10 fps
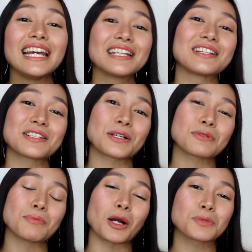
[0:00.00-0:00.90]
in the
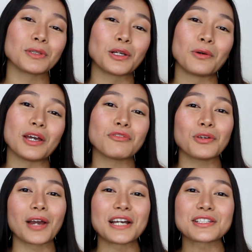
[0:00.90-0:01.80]
description box below if
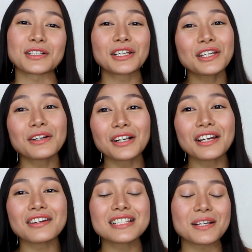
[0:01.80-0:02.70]
you guys are
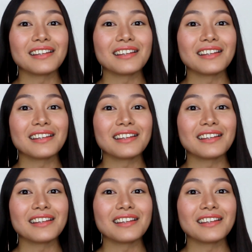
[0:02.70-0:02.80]
curious.